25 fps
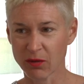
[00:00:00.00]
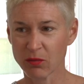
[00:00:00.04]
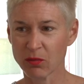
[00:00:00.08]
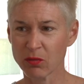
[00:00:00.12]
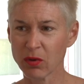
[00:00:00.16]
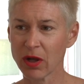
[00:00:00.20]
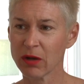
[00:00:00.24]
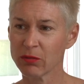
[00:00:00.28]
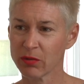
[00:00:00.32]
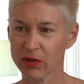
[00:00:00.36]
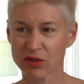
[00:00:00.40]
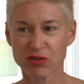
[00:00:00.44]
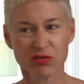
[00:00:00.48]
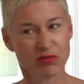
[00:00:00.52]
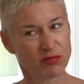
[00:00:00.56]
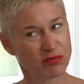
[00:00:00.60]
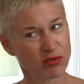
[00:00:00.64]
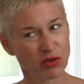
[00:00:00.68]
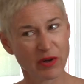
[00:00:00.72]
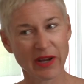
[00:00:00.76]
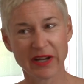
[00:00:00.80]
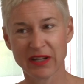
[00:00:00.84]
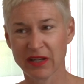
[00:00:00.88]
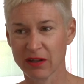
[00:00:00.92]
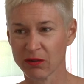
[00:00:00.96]
Well, we're
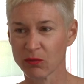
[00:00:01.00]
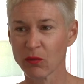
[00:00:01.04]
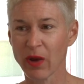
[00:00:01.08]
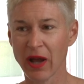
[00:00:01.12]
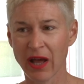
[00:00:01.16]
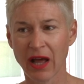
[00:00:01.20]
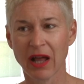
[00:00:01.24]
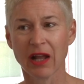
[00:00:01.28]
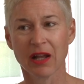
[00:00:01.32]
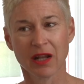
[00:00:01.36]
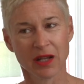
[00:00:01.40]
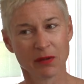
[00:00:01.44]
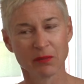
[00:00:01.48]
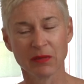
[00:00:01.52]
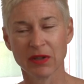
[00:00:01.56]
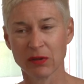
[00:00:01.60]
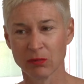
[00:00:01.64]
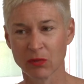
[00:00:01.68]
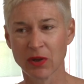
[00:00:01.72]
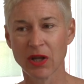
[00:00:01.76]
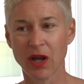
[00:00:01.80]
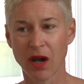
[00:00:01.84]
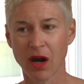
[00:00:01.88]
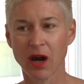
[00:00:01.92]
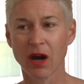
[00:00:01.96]
trading well. I
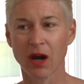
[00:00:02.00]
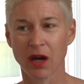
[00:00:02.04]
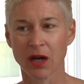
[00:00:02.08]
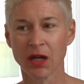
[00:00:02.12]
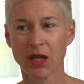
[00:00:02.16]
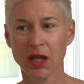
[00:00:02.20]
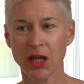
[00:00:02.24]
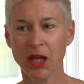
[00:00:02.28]
mean, we are.